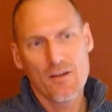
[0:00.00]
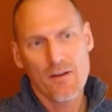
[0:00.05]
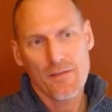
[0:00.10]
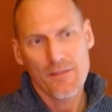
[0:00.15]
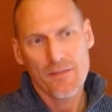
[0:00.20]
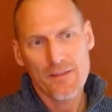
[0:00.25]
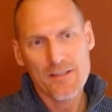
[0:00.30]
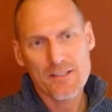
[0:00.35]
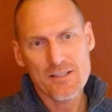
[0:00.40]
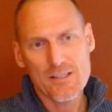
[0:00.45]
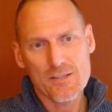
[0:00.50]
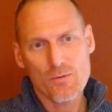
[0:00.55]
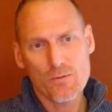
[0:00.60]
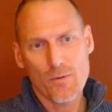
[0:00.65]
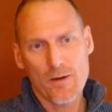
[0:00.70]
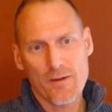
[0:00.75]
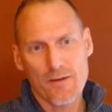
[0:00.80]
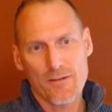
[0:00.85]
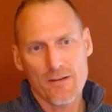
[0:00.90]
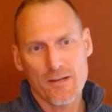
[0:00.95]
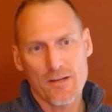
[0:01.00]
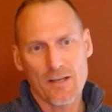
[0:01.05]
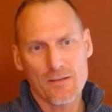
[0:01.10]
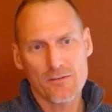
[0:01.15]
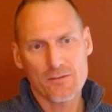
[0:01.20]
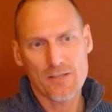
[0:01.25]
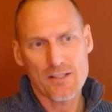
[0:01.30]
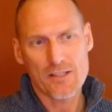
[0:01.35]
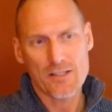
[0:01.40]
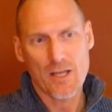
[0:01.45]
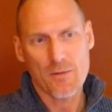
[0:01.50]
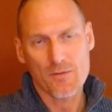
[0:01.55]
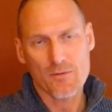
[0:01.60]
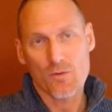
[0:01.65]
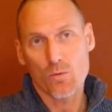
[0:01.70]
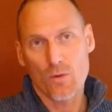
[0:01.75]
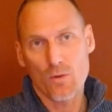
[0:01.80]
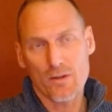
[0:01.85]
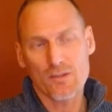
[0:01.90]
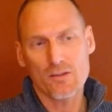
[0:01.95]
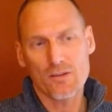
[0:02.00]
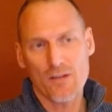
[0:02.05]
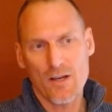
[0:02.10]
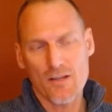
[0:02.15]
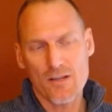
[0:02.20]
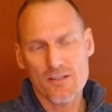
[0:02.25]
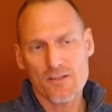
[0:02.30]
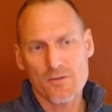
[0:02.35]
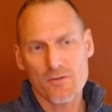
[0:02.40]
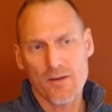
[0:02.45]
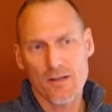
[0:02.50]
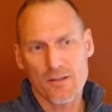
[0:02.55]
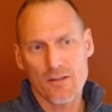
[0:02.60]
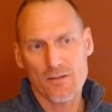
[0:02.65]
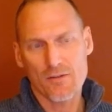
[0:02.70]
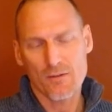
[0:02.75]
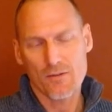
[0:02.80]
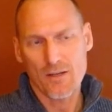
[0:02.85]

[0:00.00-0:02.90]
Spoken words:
this is where the kind of chess games are won or lost, right?